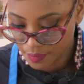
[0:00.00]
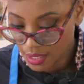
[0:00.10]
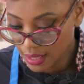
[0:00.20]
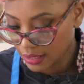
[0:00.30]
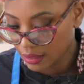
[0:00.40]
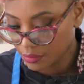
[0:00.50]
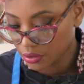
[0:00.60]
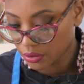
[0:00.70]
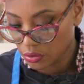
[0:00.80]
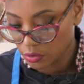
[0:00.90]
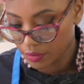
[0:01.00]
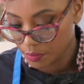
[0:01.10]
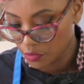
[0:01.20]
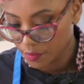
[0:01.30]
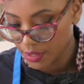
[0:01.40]
And then I'm gonna go with
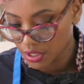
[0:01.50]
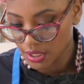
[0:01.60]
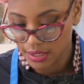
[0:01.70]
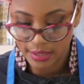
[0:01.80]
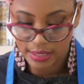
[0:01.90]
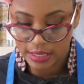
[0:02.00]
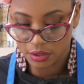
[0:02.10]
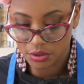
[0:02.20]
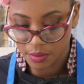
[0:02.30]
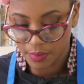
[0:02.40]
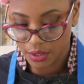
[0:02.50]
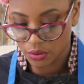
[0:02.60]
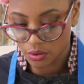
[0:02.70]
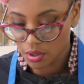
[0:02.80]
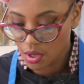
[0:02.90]
both my cheeses and
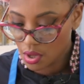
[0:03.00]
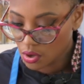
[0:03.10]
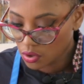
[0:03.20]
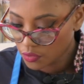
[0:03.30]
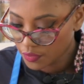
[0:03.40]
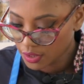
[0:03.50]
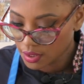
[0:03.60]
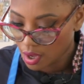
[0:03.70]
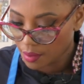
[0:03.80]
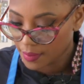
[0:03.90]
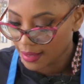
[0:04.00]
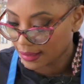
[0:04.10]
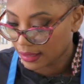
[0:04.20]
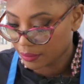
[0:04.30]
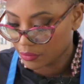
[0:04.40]
go over the top, and
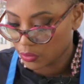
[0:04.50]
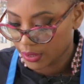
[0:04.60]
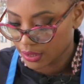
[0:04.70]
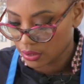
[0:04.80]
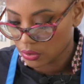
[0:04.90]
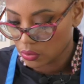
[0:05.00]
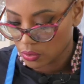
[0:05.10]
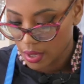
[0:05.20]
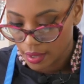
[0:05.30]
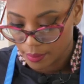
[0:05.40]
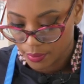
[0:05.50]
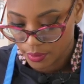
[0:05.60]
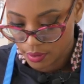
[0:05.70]
then I'm going to go up